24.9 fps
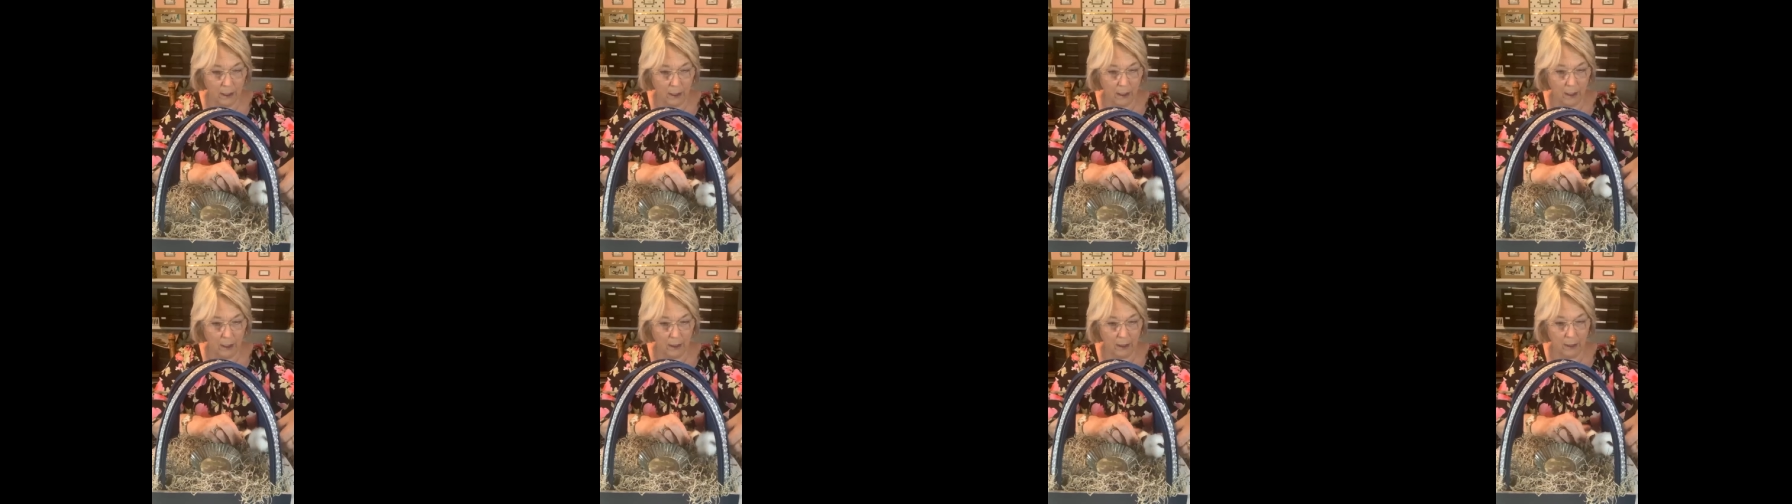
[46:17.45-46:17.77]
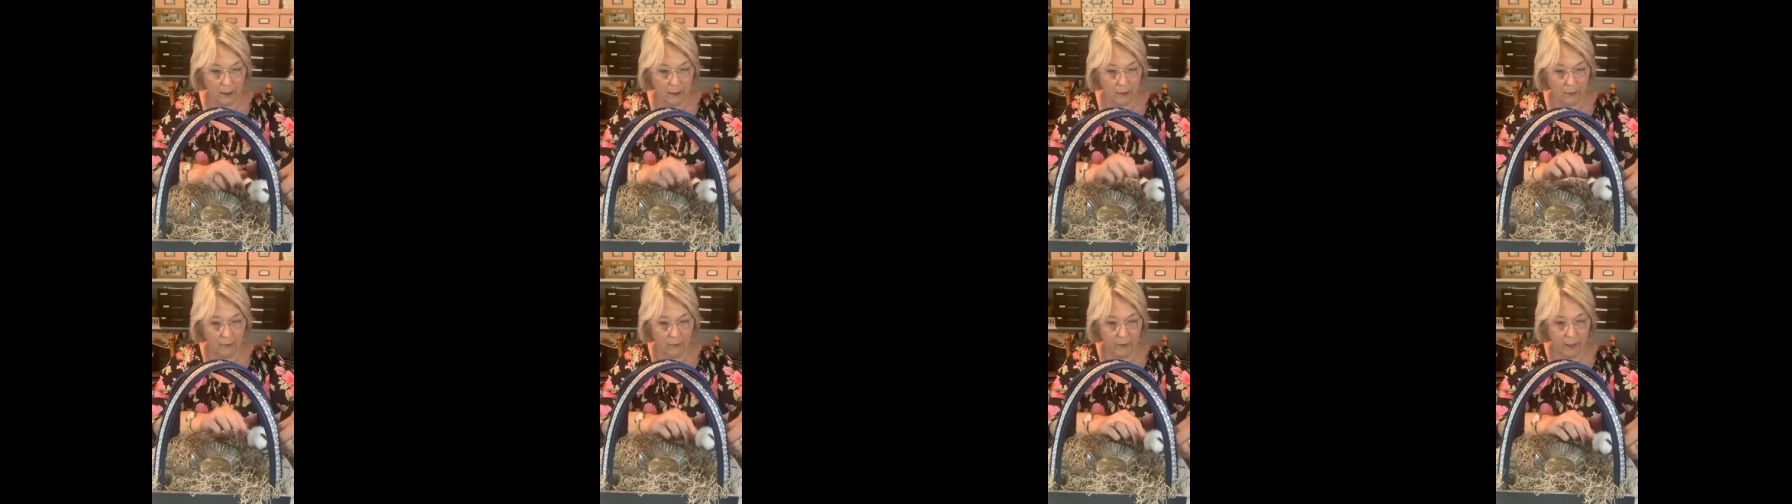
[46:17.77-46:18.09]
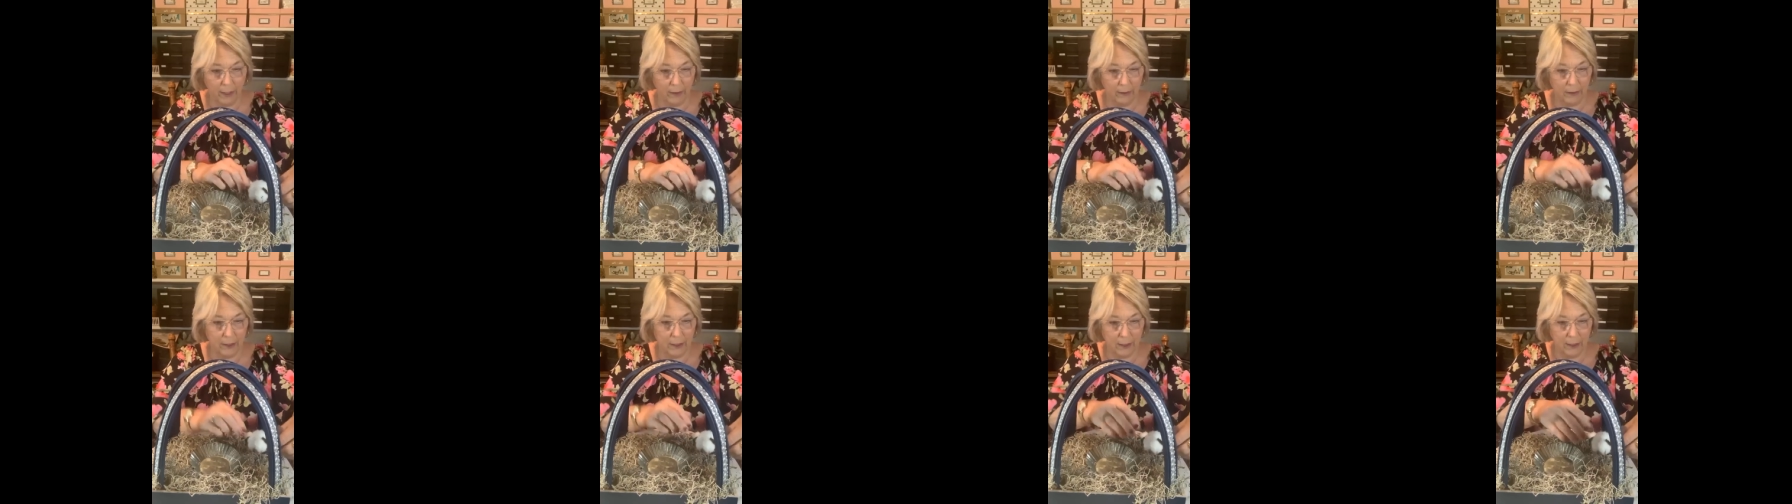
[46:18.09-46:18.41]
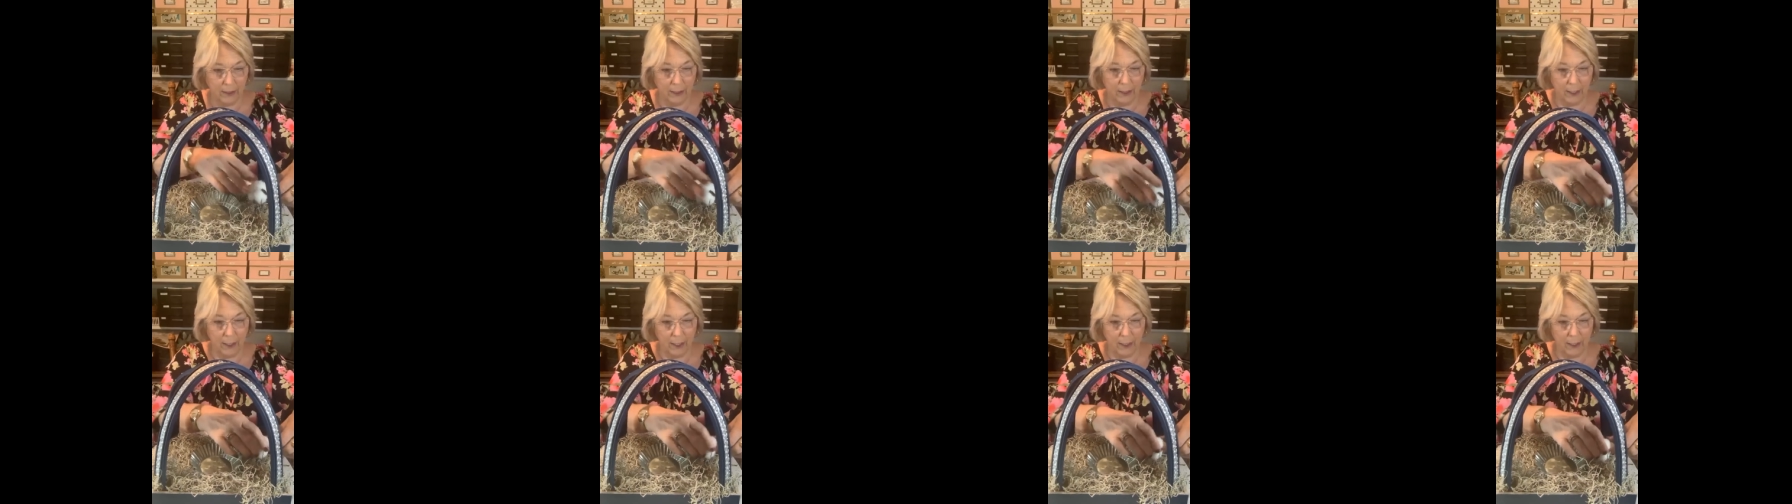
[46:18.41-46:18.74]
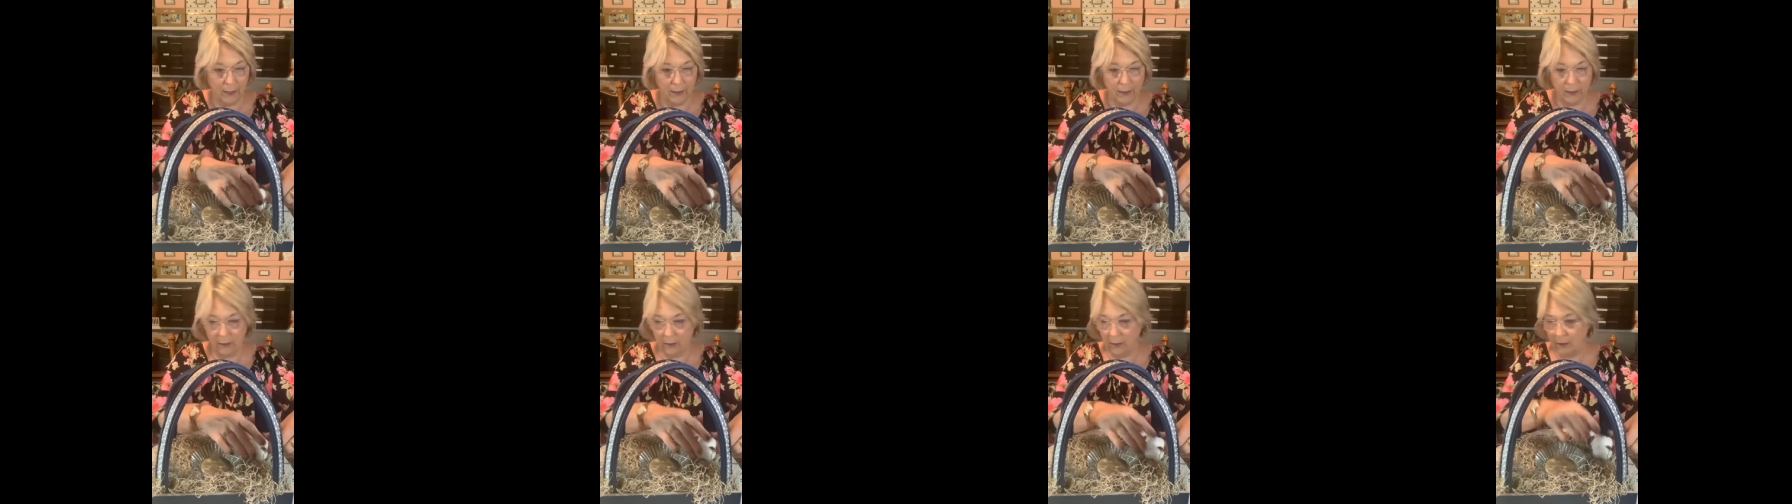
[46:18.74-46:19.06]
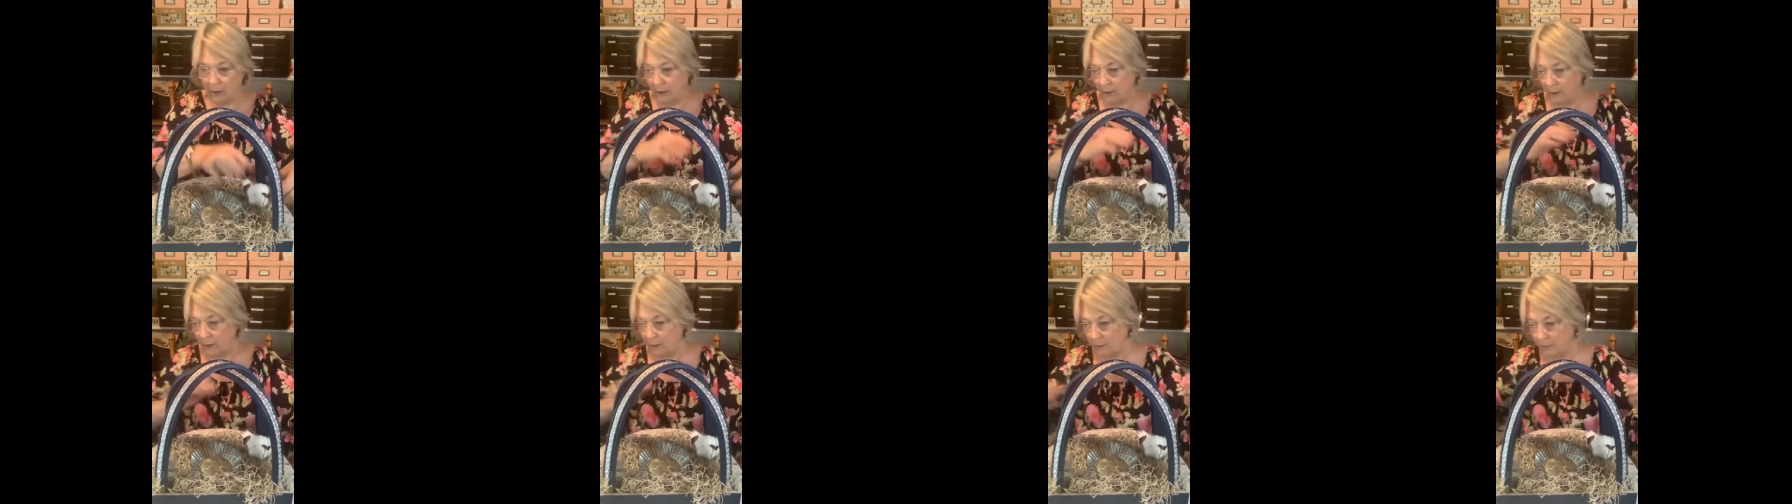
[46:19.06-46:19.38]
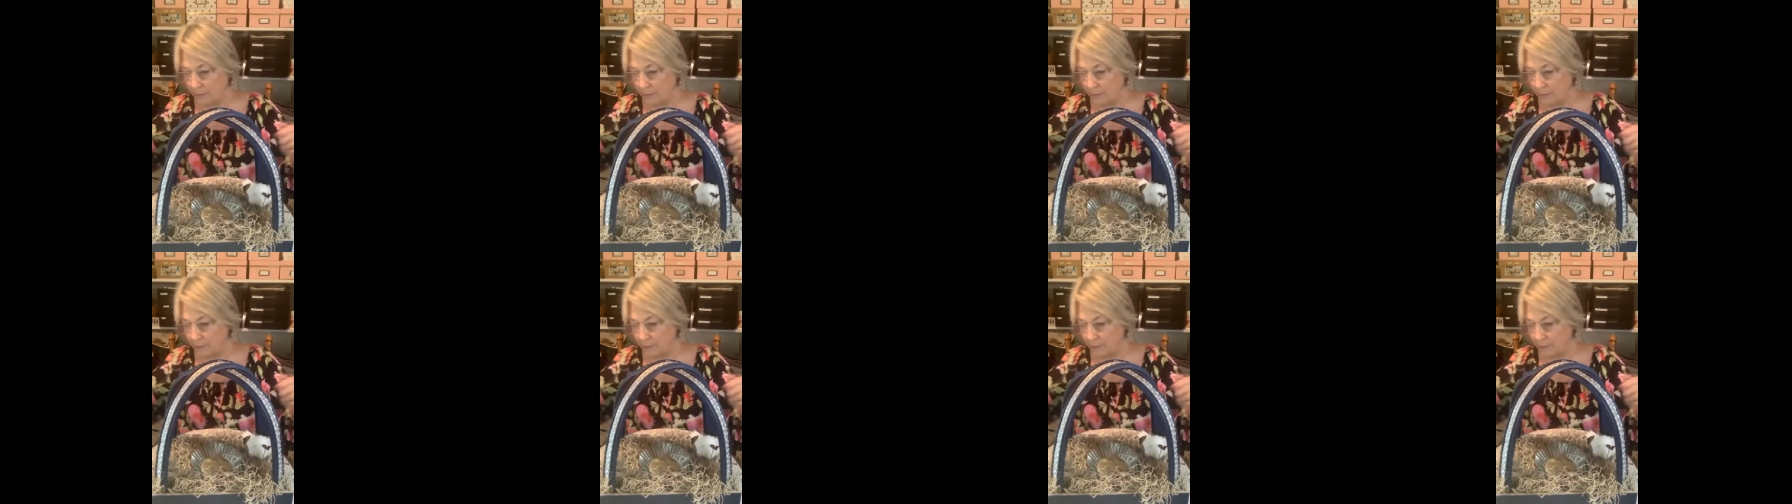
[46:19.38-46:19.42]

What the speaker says: cotton around in there.